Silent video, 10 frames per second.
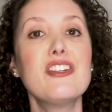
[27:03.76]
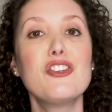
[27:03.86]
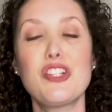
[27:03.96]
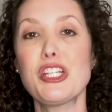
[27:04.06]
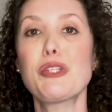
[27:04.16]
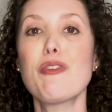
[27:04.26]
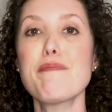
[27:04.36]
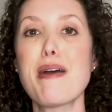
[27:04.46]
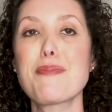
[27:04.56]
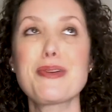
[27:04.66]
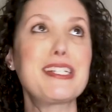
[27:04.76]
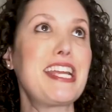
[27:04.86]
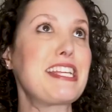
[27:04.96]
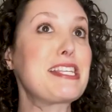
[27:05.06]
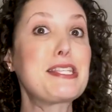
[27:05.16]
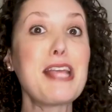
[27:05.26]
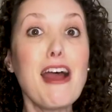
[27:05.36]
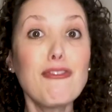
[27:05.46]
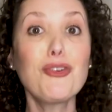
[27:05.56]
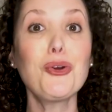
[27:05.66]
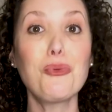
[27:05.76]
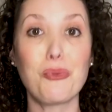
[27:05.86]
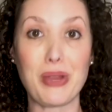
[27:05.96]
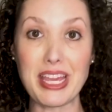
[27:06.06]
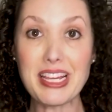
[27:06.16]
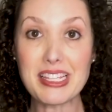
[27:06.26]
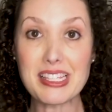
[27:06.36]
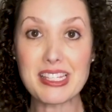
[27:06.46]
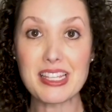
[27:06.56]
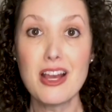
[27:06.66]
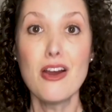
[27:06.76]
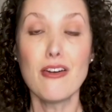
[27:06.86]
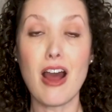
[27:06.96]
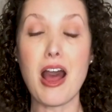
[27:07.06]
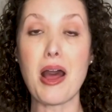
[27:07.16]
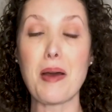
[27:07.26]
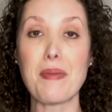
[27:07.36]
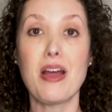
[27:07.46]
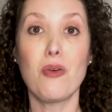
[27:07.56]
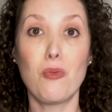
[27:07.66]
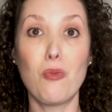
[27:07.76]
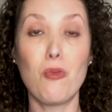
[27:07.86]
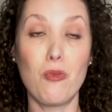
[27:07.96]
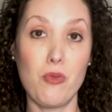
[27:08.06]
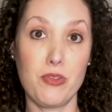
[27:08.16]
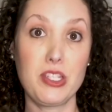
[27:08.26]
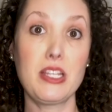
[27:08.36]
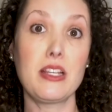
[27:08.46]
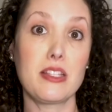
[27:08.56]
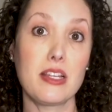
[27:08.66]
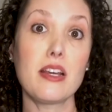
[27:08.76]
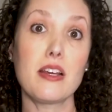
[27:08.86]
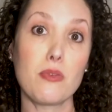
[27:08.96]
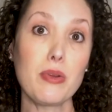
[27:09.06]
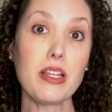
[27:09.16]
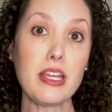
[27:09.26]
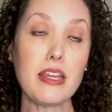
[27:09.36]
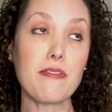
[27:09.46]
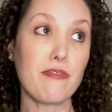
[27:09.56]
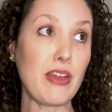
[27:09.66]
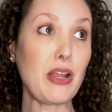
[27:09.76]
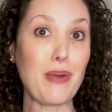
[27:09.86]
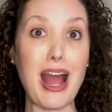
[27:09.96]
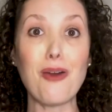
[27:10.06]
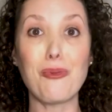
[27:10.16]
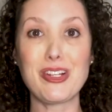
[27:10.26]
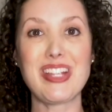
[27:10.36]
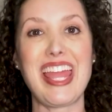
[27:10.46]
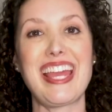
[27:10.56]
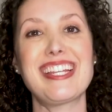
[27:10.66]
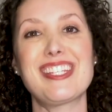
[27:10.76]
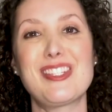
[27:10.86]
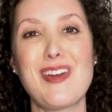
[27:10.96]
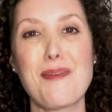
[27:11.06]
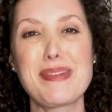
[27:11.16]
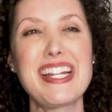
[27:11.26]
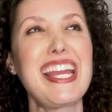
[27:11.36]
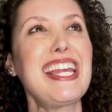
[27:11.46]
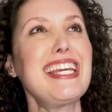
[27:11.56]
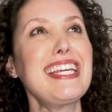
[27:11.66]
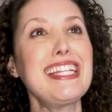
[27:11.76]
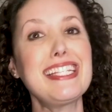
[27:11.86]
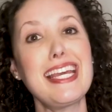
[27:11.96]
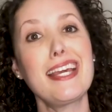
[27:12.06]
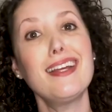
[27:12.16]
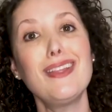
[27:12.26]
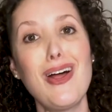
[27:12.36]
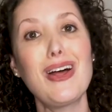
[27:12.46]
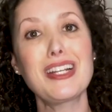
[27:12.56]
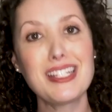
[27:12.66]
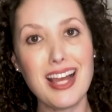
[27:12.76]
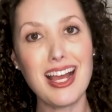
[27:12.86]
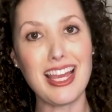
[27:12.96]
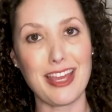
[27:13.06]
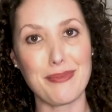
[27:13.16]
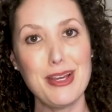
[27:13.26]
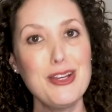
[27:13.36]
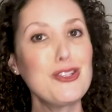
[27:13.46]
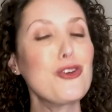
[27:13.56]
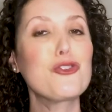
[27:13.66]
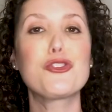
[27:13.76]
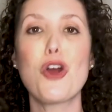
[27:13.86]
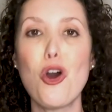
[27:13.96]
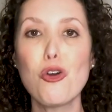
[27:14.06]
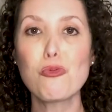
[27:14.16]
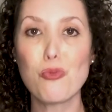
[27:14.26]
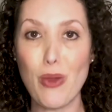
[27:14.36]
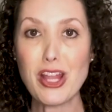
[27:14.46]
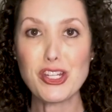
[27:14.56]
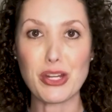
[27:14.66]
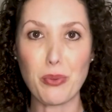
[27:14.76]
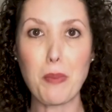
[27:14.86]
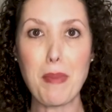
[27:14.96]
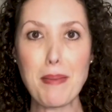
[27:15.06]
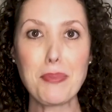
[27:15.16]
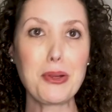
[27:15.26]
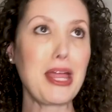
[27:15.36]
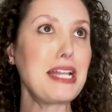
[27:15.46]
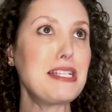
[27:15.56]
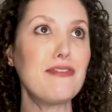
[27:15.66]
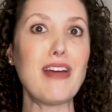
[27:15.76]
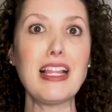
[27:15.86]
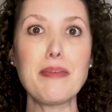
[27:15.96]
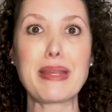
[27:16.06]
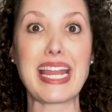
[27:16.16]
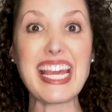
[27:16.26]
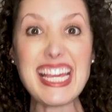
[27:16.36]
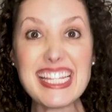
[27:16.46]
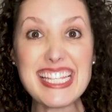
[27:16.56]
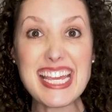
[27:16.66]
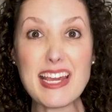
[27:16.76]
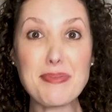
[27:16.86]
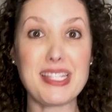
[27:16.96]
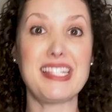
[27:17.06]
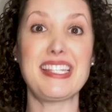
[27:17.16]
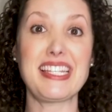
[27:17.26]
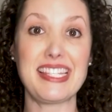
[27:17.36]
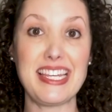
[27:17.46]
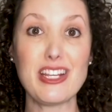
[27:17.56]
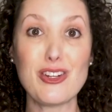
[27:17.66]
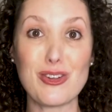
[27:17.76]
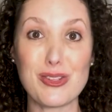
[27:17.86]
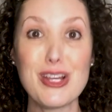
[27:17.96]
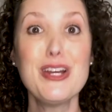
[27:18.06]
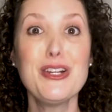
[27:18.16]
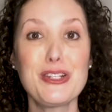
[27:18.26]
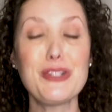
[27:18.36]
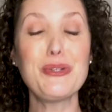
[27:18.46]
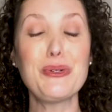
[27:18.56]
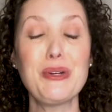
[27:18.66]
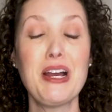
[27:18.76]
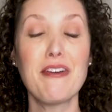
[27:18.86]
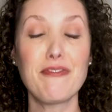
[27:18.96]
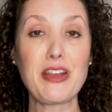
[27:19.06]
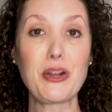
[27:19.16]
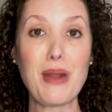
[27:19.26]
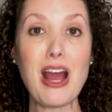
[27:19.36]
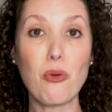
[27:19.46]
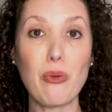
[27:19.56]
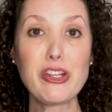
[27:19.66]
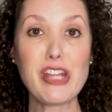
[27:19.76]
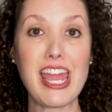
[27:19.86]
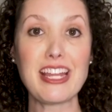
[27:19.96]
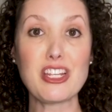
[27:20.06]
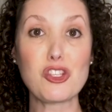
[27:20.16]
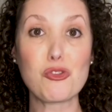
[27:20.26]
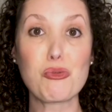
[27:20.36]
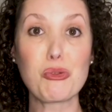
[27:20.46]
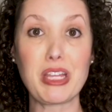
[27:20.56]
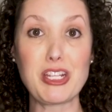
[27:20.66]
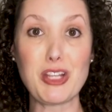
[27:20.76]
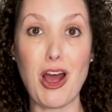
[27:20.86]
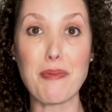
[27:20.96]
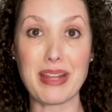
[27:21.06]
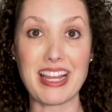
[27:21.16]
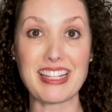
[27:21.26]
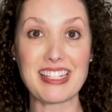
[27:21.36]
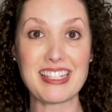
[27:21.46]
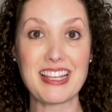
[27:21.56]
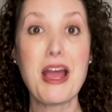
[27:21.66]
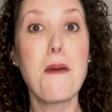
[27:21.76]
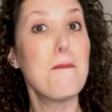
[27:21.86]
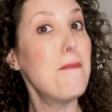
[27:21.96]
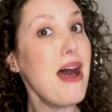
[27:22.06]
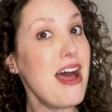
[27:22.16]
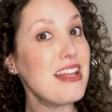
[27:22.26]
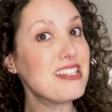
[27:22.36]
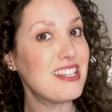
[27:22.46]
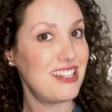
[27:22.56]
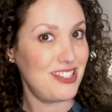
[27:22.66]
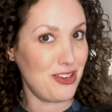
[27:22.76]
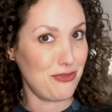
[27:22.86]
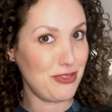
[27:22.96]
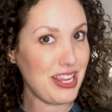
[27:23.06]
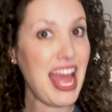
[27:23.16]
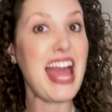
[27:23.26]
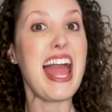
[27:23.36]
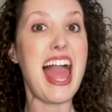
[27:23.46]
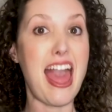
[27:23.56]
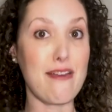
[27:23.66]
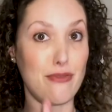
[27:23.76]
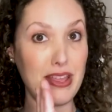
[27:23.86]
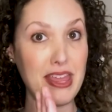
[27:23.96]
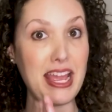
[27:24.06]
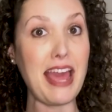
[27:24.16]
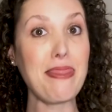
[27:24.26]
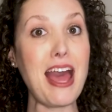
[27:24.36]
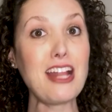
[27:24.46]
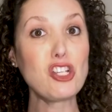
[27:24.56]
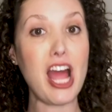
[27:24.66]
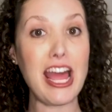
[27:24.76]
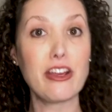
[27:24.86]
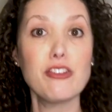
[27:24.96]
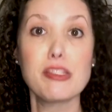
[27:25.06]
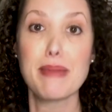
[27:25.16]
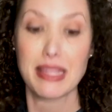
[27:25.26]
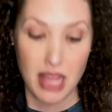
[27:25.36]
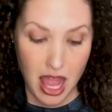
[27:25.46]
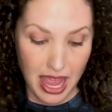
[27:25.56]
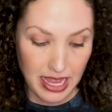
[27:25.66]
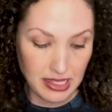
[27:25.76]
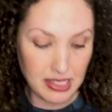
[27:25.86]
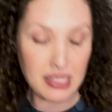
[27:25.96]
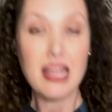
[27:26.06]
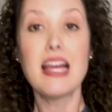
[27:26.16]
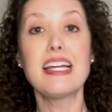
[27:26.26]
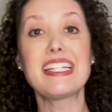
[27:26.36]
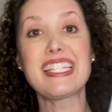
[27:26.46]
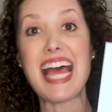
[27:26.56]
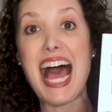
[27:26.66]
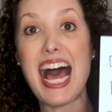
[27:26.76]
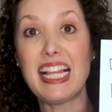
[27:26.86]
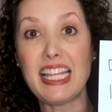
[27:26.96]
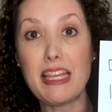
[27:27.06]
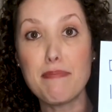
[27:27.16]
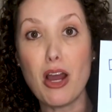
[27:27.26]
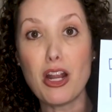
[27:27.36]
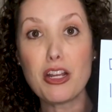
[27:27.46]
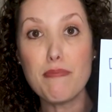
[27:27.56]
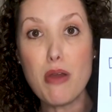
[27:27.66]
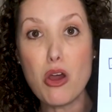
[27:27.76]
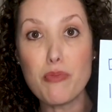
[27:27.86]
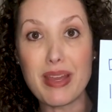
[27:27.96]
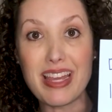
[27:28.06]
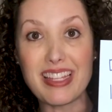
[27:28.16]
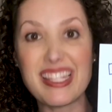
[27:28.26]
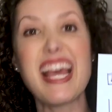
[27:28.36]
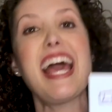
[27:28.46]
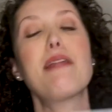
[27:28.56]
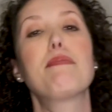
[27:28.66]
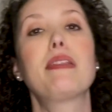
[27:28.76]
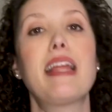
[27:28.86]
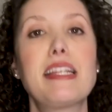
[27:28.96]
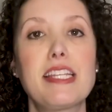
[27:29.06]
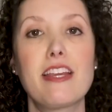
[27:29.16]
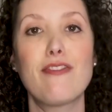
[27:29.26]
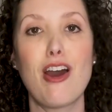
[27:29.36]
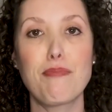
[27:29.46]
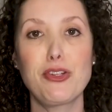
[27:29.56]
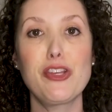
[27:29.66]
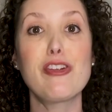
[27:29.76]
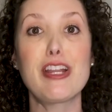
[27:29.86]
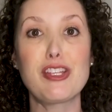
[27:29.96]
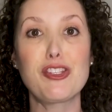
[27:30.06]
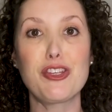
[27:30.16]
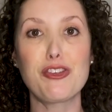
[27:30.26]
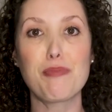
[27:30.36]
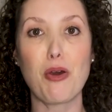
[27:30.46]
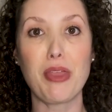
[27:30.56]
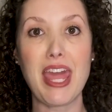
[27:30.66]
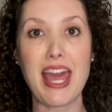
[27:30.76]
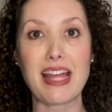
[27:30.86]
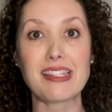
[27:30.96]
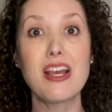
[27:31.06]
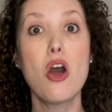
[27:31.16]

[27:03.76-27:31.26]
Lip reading: Just remember, it takes several weeks to really figure out which hand is dominant, and it can take a long time. So don't rush it. Remember that development, it can take up to 6 years to figure out which hand is truly dominant. But don't forget, everything at that child's midlines, tally mark moments, and plenty of opportunities to use both hands.